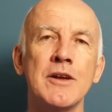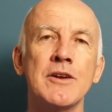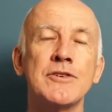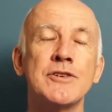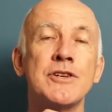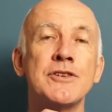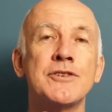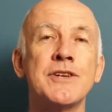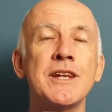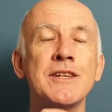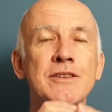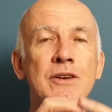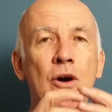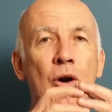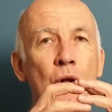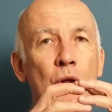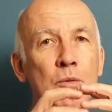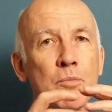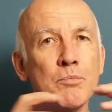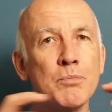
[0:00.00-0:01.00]
she sheds a
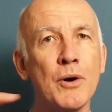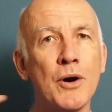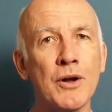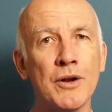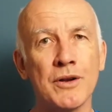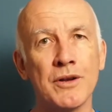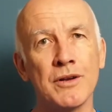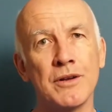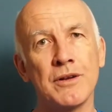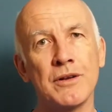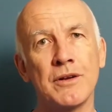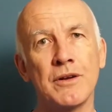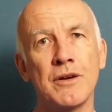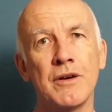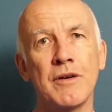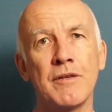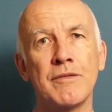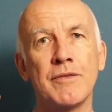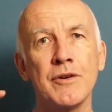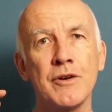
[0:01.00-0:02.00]
whole pod
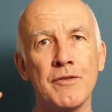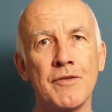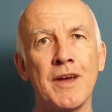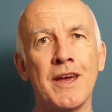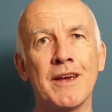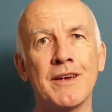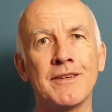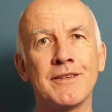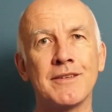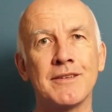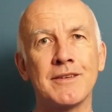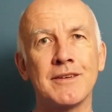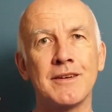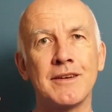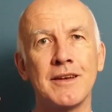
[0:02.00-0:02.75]
full of eggs.